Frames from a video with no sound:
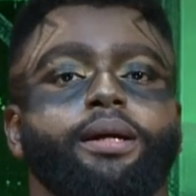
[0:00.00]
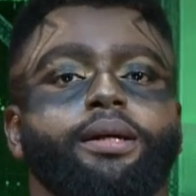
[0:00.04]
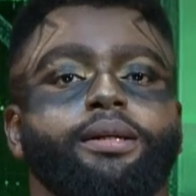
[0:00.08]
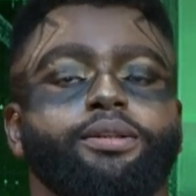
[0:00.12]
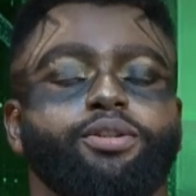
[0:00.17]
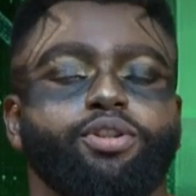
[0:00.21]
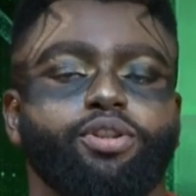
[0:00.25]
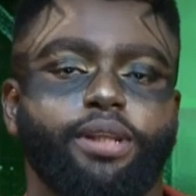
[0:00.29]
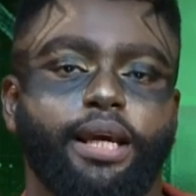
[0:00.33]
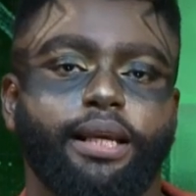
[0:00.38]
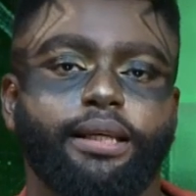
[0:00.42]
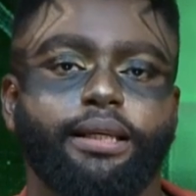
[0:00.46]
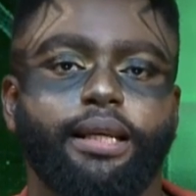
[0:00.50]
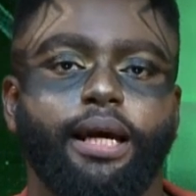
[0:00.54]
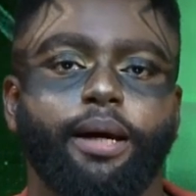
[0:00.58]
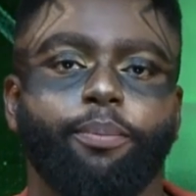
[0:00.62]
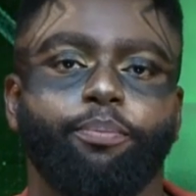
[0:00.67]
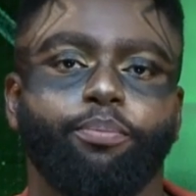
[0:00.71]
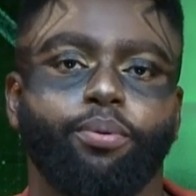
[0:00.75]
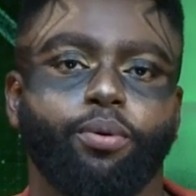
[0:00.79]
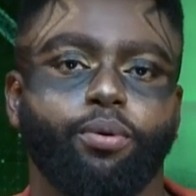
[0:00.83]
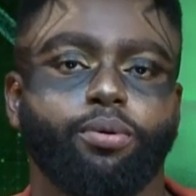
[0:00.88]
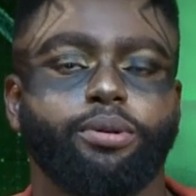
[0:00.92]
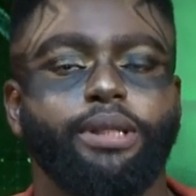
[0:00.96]
Jidenna
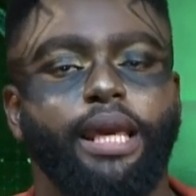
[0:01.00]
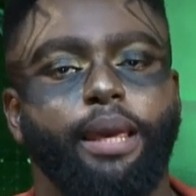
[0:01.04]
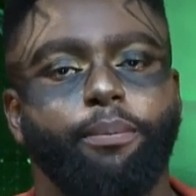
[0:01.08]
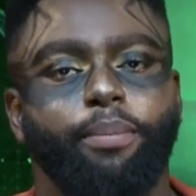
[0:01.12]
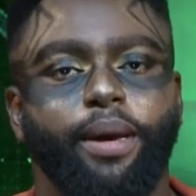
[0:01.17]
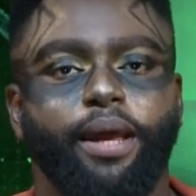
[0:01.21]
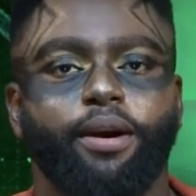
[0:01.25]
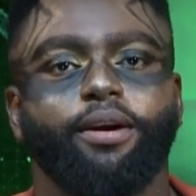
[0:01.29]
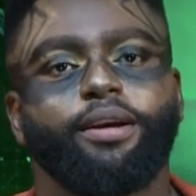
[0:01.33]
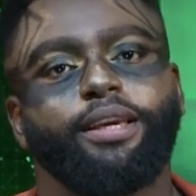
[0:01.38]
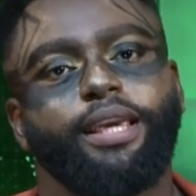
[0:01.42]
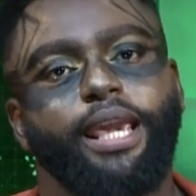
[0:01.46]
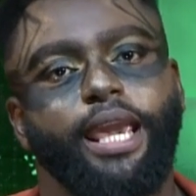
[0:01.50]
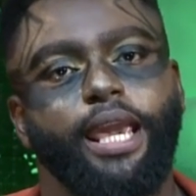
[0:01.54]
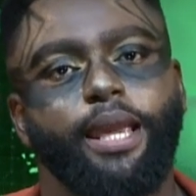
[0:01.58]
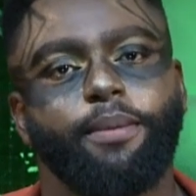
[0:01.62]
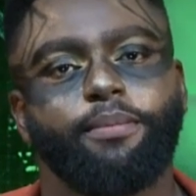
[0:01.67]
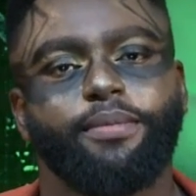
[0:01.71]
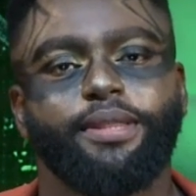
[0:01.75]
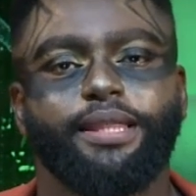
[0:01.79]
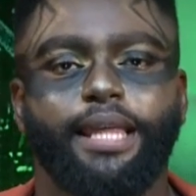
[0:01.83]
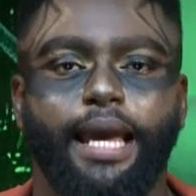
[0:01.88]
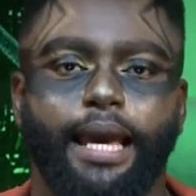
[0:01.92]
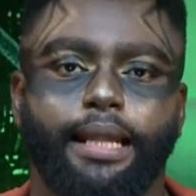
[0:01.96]
pulled a better
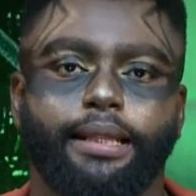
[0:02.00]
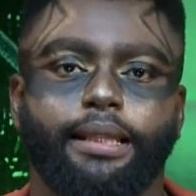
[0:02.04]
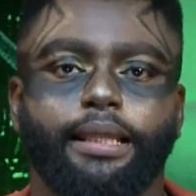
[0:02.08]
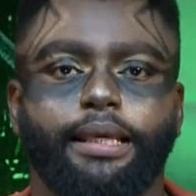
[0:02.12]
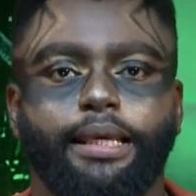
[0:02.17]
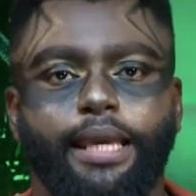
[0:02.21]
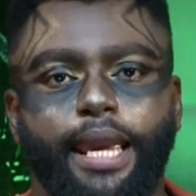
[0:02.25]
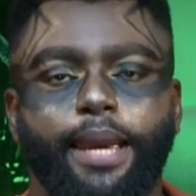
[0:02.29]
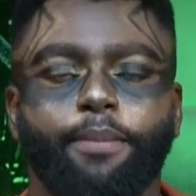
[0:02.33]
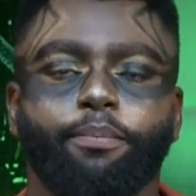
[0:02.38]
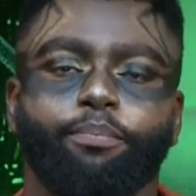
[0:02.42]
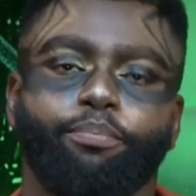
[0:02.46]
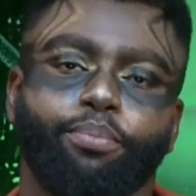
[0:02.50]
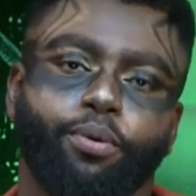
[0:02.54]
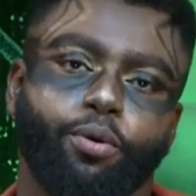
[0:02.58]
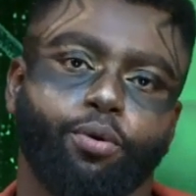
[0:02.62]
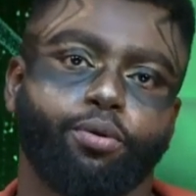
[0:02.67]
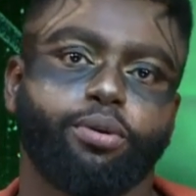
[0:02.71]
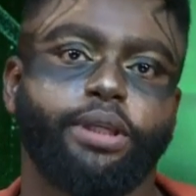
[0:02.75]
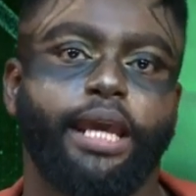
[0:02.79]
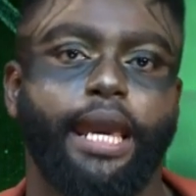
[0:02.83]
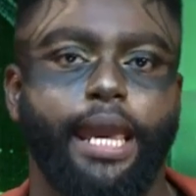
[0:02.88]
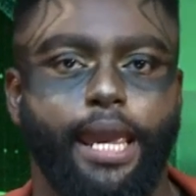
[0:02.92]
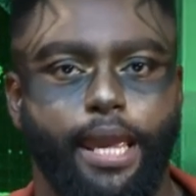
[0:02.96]
game than the yeah. game
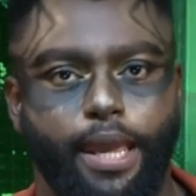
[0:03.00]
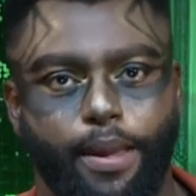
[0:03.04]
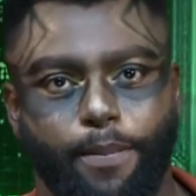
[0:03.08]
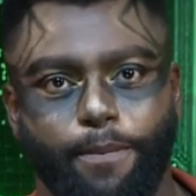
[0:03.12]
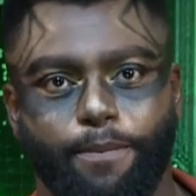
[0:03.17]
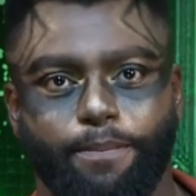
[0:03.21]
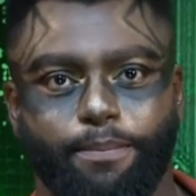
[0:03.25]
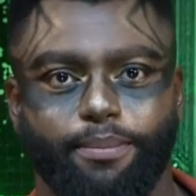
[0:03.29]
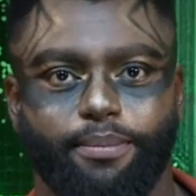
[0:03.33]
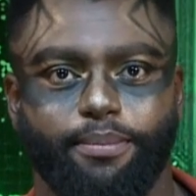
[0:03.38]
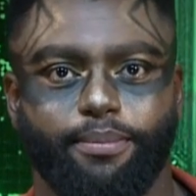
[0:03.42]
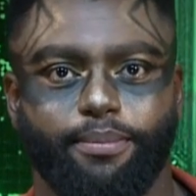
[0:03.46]
pulled a him.